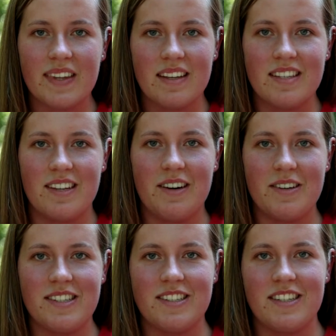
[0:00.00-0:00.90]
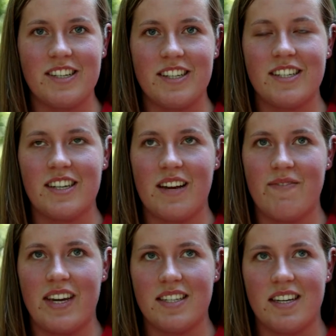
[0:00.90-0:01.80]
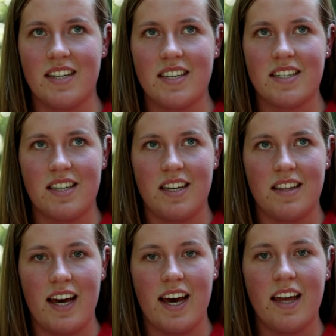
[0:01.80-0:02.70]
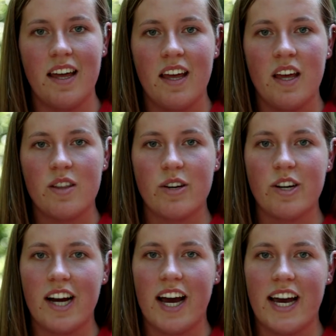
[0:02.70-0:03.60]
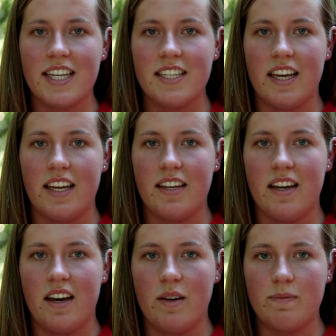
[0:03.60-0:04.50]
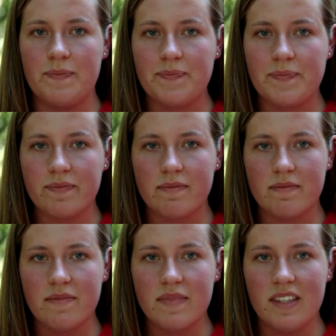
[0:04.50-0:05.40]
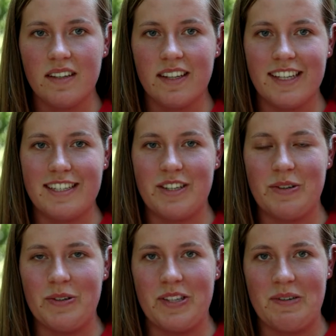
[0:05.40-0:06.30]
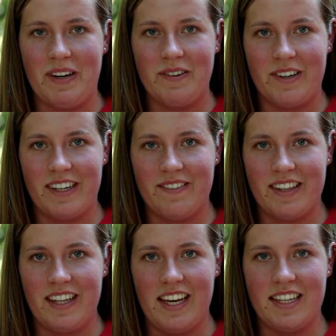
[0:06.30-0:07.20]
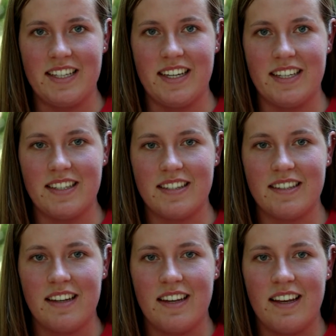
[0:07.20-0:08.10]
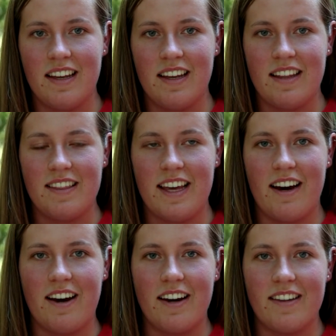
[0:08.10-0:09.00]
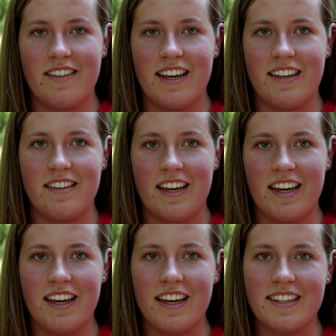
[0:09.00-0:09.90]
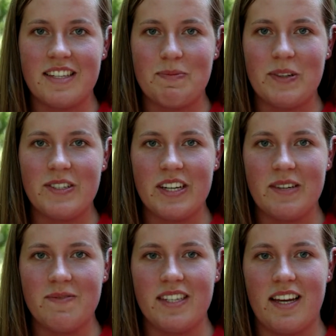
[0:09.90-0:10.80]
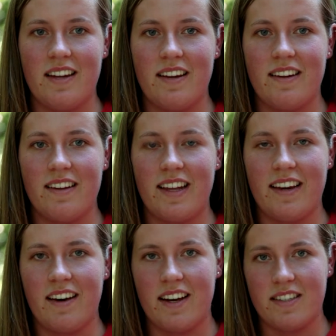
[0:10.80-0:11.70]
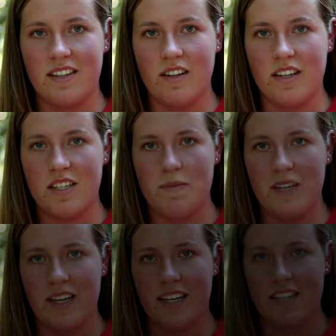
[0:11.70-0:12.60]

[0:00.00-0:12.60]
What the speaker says: so that was just amazing to see that through her eyes. And I think that's a cool thing about working with kids is they think in simple terms, and like God has called us to be like